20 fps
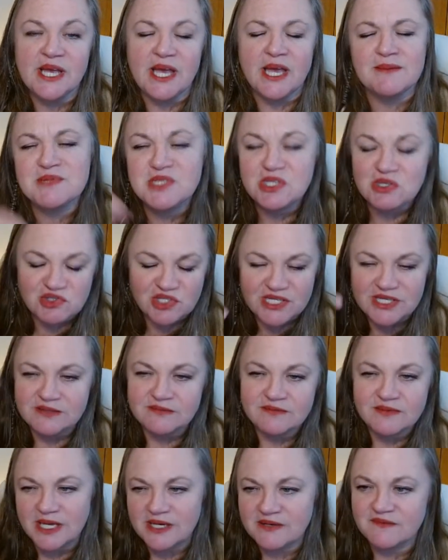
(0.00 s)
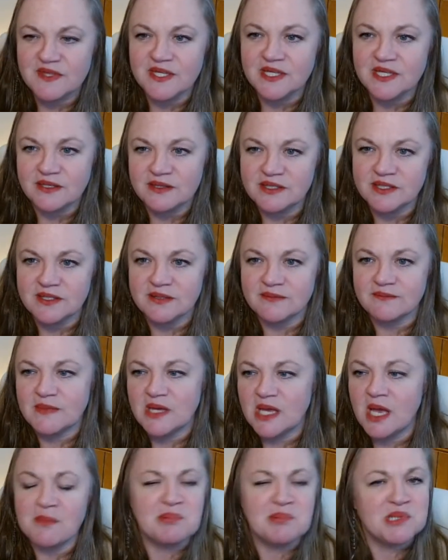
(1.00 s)
So usually kind of the
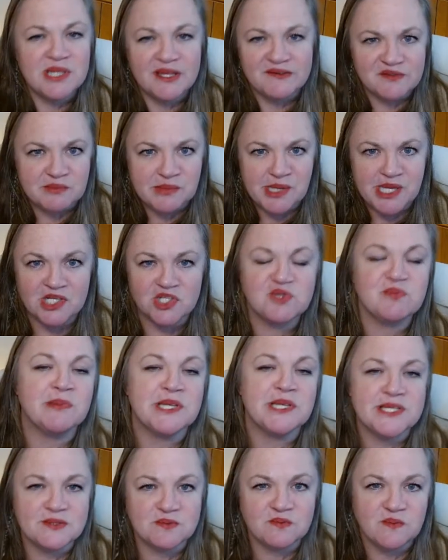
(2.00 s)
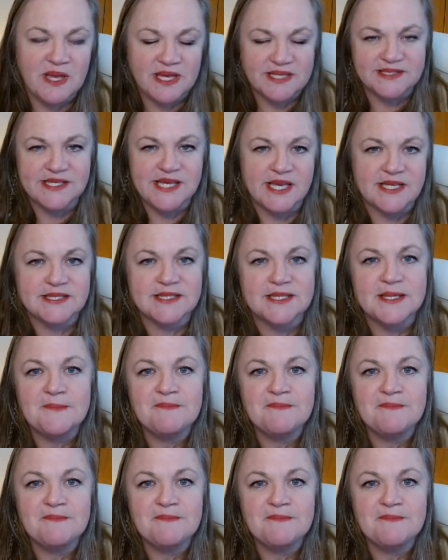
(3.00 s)
upper level management is SES.